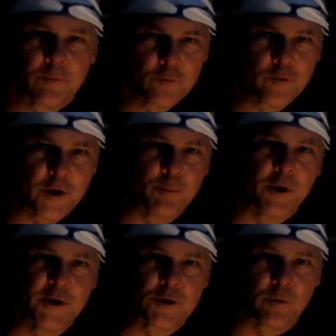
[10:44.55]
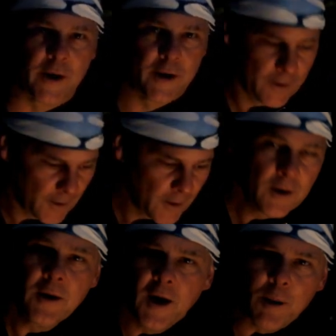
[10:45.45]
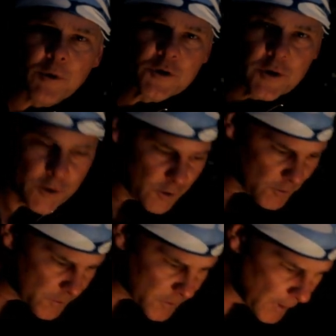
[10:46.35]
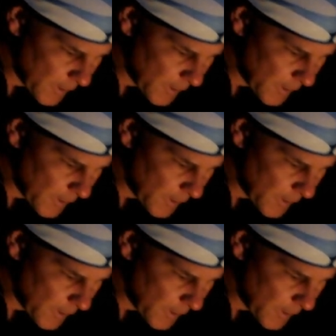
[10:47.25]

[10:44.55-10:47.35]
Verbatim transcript: I'm really pleased with that. How much did it use?